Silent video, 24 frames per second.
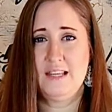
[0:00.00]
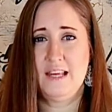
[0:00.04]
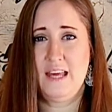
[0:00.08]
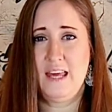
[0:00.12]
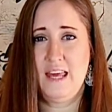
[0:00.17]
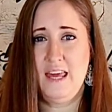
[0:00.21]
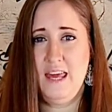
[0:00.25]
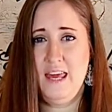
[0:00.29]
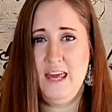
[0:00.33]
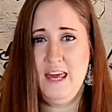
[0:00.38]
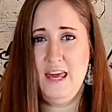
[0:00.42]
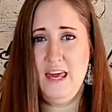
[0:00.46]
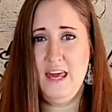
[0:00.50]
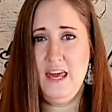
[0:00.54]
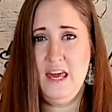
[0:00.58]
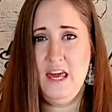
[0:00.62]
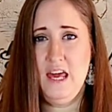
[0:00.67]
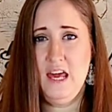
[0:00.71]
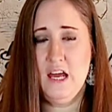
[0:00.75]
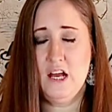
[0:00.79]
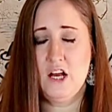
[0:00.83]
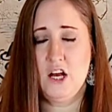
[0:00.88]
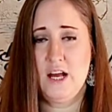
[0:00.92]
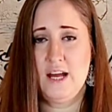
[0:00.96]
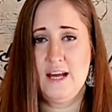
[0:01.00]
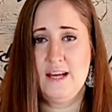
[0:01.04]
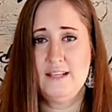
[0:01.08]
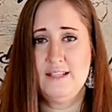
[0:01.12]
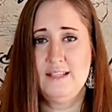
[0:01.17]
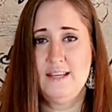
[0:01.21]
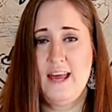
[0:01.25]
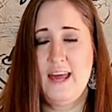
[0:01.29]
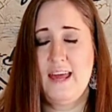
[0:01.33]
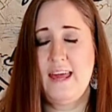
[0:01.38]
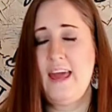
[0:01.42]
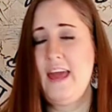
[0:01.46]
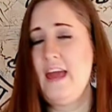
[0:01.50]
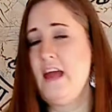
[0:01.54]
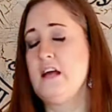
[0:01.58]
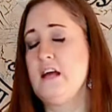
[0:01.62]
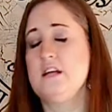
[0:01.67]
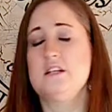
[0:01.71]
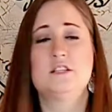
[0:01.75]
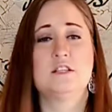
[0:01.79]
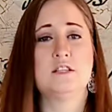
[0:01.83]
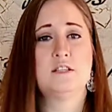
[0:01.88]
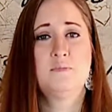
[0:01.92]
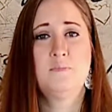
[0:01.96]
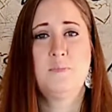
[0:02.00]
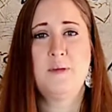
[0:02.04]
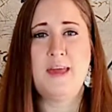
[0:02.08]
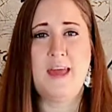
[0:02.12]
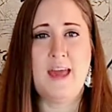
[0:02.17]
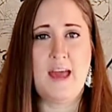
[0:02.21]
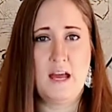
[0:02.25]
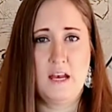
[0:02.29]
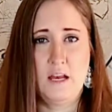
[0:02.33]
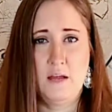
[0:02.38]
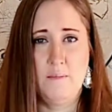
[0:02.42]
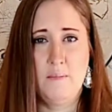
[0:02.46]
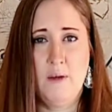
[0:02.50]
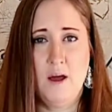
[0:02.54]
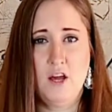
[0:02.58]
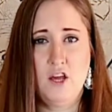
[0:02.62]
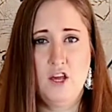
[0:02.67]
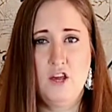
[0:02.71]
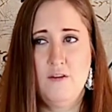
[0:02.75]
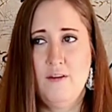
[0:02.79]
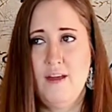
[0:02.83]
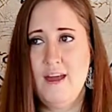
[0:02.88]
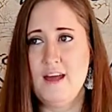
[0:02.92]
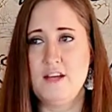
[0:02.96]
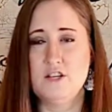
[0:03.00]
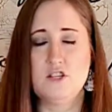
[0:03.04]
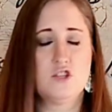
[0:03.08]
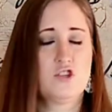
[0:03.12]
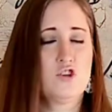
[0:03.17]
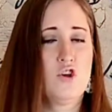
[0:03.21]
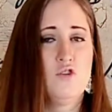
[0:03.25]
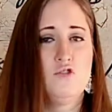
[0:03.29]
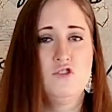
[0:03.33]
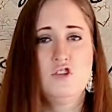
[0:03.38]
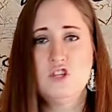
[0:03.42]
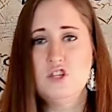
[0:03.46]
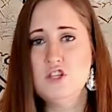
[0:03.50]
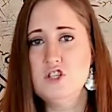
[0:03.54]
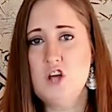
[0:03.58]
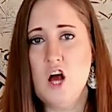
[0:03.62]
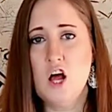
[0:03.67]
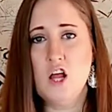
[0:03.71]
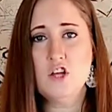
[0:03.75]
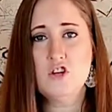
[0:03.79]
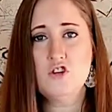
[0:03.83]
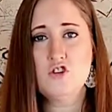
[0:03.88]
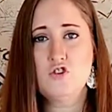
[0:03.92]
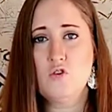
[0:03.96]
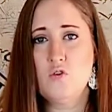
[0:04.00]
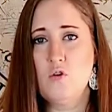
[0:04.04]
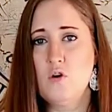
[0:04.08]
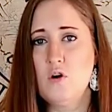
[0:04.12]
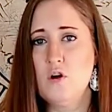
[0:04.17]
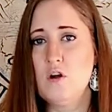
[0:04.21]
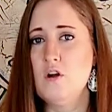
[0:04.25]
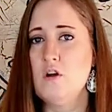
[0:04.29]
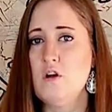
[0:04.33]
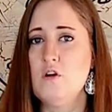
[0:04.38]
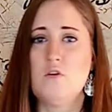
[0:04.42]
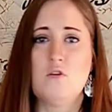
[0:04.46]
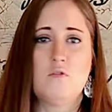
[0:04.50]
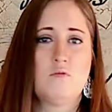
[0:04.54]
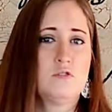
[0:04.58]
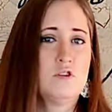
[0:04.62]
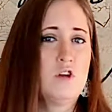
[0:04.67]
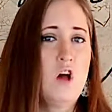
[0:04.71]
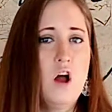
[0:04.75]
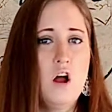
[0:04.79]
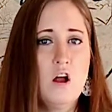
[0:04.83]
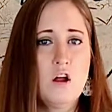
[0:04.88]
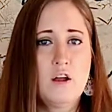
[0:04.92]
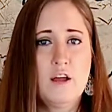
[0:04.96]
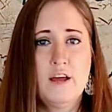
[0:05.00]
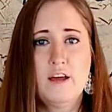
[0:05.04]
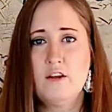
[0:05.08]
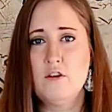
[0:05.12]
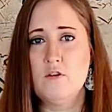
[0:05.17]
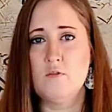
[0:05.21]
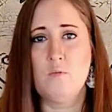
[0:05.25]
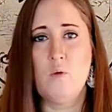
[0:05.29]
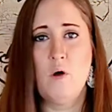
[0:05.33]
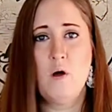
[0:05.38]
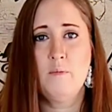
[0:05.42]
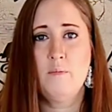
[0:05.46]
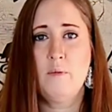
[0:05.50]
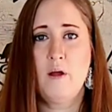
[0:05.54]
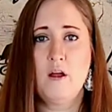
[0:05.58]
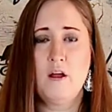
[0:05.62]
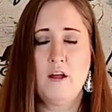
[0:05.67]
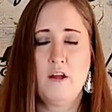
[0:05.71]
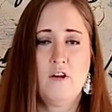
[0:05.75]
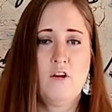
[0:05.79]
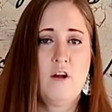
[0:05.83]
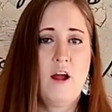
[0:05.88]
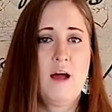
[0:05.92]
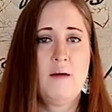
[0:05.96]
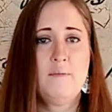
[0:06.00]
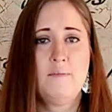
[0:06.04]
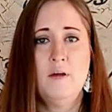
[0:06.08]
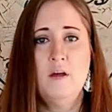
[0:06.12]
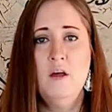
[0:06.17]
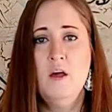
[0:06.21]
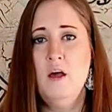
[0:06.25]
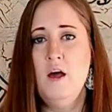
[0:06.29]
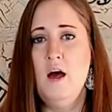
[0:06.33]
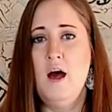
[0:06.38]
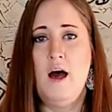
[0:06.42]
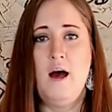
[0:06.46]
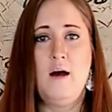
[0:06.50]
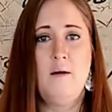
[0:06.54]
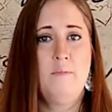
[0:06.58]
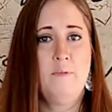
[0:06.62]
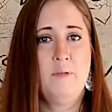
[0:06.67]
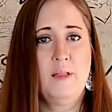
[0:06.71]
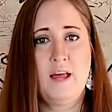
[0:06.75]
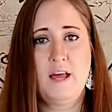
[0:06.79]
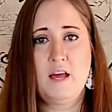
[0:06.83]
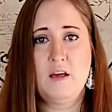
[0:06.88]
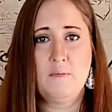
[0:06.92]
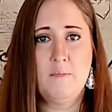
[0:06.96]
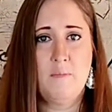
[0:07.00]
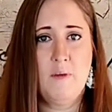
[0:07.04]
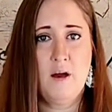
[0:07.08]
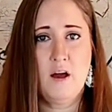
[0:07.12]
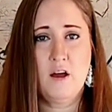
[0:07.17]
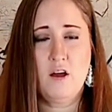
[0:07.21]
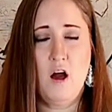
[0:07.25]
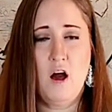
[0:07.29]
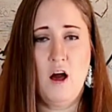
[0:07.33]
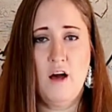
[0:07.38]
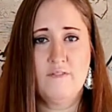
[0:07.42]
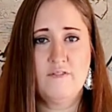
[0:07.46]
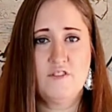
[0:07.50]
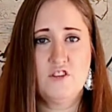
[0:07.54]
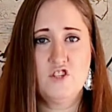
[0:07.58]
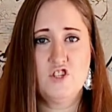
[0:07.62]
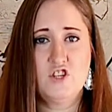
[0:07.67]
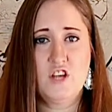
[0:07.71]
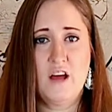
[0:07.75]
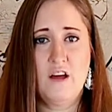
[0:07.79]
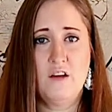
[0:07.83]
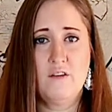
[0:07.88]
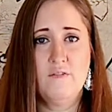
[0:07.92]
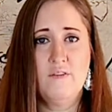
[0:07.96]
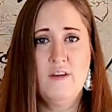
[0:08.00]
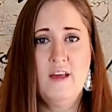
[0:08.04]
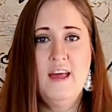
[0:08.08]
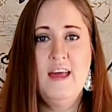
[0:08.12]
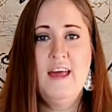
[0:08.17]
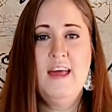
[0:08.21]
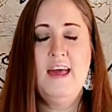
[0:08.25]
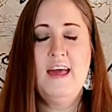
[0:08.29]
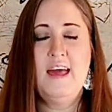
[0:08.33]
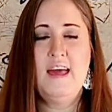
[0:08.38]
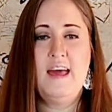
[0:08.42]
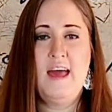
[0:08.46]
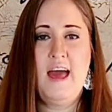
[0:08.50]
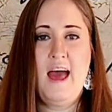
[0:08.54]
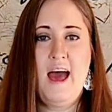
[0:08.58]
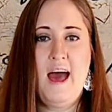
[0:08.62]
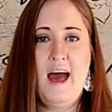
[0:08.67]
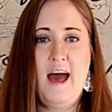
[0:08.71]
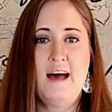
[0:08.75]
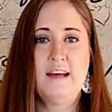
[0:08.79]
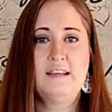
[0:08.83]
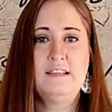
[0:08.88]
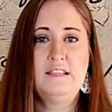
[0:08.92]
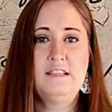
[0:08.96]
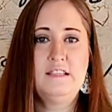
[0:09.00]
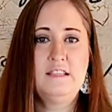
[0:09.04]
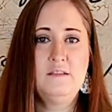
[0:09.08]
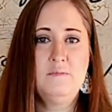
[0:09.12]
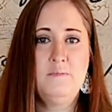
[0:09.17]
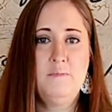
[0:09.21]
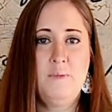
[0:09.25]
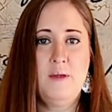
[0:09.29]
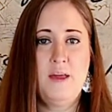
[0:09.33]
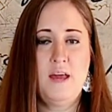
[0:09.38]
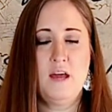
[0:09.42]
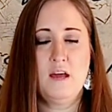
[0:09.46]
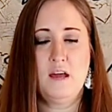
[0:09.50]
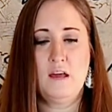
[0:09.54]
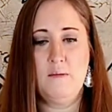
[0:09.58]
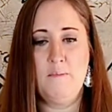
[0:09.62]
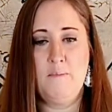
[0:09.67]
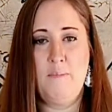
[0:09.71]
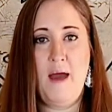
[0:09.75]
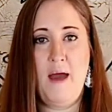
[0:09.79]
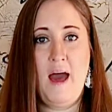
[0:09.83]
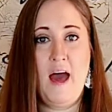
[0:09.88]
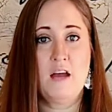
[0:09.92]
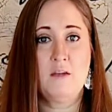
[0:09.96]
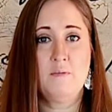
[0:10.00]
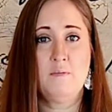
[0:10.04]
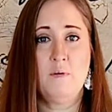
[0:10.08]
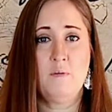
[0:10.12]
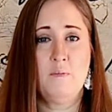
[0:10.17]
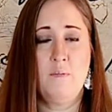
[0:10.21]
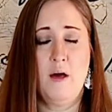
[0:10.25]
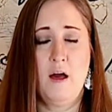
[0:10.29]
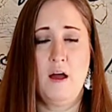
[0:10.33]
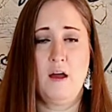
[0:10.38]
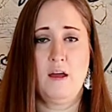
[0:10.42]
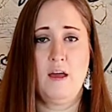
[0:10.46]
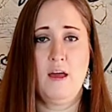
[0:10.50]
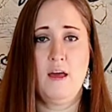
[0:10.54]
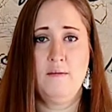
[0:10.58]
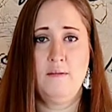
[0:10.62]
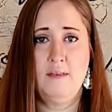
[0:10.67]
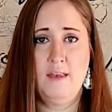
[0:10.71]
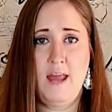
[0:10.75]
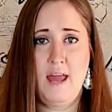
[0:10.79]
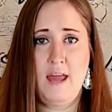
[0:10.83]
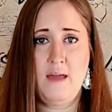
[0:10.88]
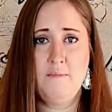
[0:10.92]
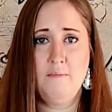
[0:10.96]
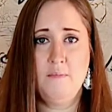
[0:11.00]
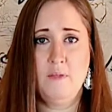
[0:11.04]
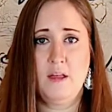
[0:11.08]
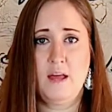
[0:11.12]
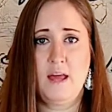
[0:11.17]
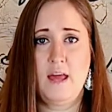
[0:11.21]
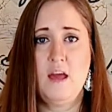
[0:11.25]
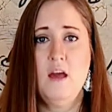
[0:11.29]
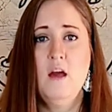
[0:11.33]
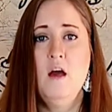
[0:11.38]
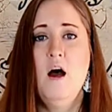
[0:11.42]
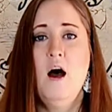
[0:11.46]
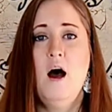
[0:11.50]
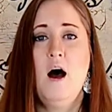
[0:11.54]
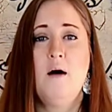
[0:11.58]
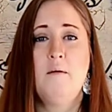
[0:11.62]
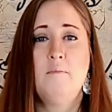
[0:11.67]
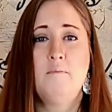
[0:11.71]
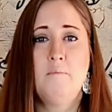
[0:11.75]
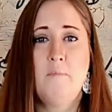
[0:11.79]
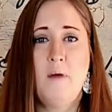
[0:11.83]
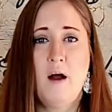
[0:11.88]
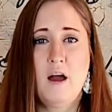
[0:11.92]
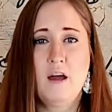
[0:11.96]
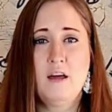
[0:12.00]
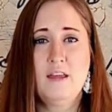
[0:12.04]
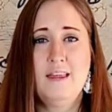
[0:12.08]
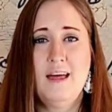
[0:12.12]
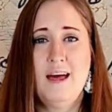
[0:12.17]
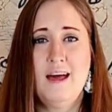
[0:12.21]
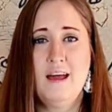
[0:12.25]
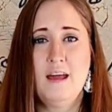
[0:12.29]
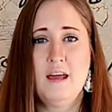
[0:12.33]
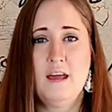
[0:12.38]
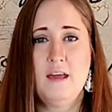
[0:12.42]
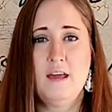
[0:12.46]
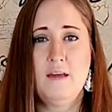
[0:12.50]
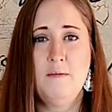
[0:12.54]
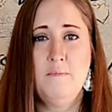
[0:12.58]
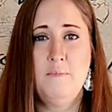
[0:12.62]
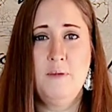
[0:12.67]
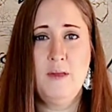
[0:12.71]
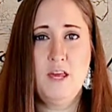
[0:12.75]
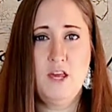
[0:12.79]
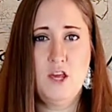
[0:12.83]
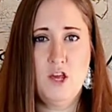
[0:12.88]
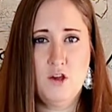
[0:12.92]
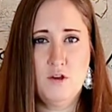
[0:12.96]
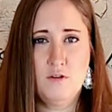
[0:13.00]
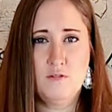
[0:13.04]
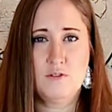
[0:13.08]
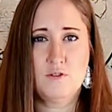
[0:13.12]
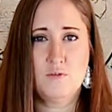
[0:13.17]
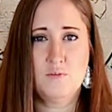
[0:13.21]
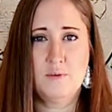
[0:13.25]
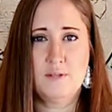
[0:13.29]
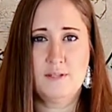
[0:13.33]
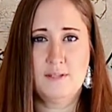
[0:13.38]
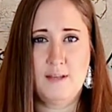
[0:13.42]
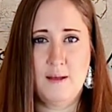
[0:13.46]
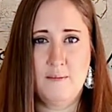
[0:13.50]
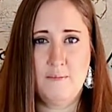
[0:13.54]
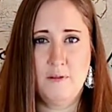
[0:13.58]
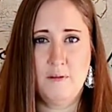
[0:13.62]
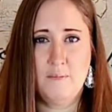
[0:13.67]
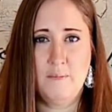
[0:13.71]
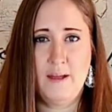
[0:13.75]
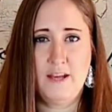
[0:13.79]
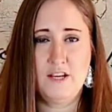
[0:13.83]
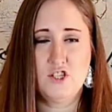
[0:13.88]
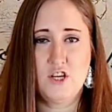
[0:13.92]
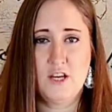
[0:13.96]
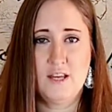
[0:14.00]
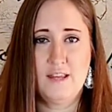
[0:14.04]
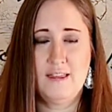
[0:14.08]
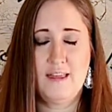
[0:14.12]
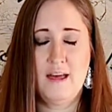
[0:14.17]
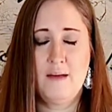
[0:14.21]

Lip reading: The key here is it can't just be any mug. You can't just go to the dollar store or Target or Walmart and grab a blank mug off the shelf. It has to be a compatible mug, and namely a mug that can be used with sublimation.